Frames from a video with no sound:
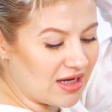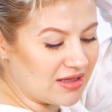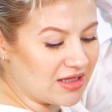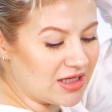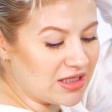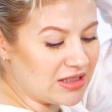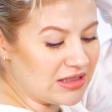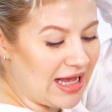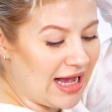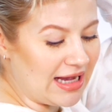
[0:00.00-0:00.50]
and
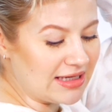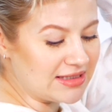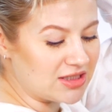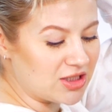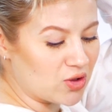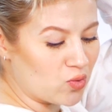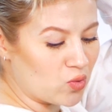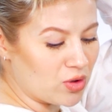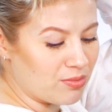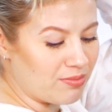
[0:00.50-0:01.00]
the
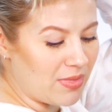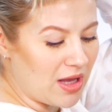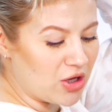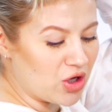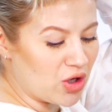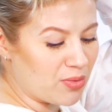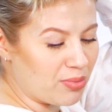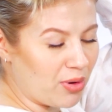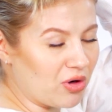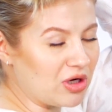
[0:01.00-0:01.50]
elastic will make
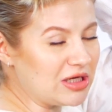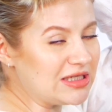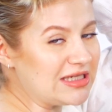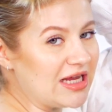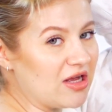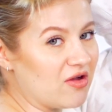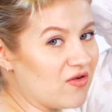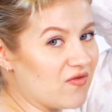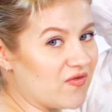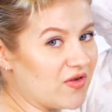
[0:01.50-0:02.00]
your
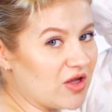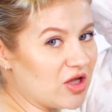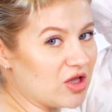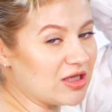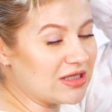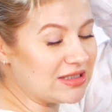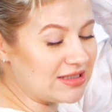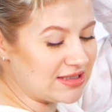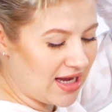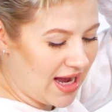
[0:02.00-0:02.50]
ponytail
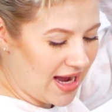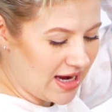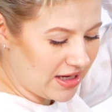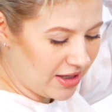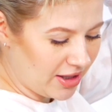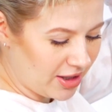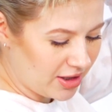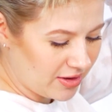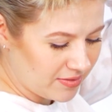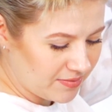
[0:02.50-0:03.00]
feel
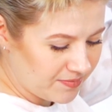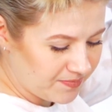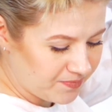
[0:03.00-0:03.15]
tighter.